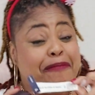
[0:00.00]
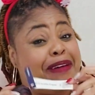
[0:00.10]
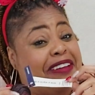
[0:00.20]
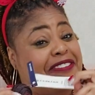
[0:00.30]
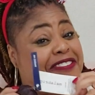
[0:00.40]

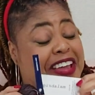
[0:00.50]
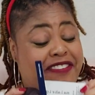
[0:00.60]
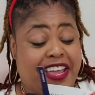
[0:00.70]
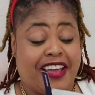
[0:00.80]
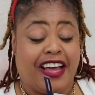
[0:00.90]
My
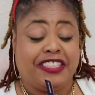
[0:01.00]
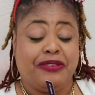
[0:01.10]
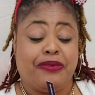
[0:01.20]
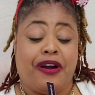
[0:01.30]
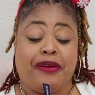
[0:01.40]
favorite yarn to
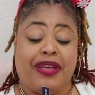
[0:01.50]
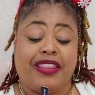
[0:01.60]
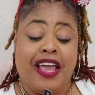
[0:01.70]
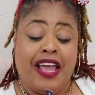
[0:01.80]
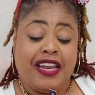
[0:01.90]
work with.
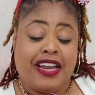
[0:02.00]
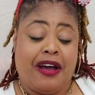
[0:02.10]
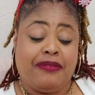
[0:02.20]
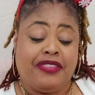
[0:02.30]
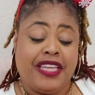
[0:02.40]
Now